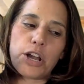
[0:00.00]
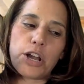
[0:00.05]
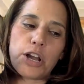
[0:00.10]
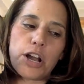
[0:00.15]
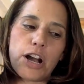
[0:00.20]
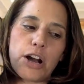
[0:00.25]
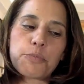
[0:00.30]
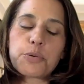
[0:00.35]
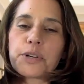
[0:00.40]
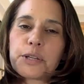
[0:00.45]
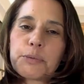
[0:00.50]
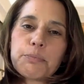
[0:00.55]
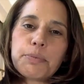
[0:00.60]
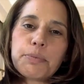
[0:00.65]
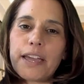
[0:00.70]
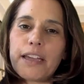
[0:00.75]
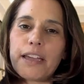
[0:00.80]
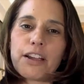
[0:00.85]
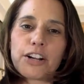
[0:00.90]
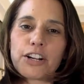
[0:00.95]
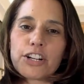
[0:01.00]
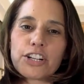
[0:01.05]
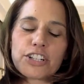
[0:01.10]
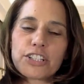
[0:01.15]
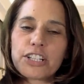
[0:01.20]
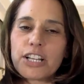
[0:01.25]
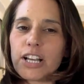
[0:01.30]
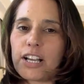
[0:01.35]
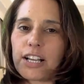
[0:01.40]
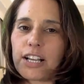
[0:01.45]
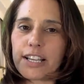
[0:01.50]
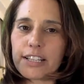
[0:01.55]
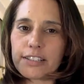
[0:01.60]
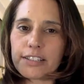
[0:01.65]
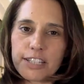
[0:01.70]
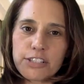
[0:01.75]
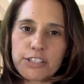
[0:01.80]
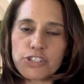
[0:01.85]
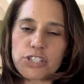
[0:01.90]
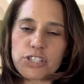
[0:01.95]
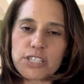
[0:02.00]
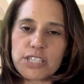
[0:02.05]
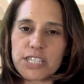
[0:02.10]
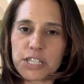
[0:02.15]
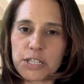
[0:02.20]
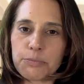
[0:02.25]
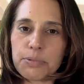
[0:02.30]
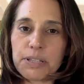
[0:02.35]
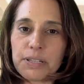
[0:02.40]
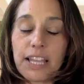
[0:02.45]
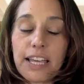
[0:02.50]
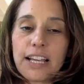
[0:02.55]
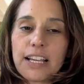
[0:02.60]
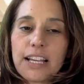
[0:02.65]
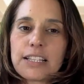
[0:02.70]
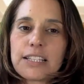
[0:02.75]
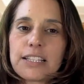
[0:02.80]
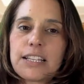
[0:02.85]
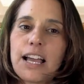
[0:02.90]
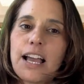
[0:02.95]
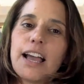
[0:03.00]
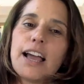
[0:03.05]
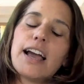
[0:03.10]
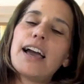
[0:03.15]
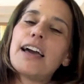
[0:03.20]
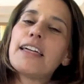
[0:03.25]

uh, prepared contingency plan.